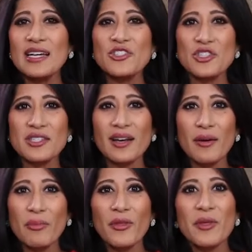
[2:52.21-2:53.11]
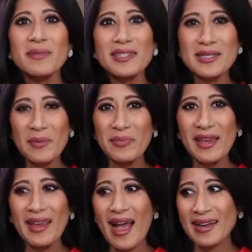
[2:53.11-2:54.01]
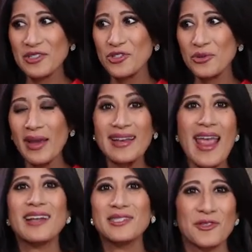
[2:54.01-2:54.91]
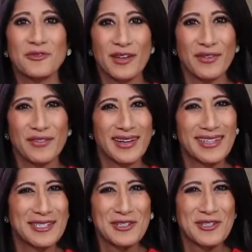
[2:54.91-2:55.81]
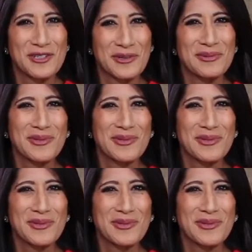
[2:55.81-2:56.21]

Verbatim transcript: just to put them into something and to enhance the flavor of any dish too.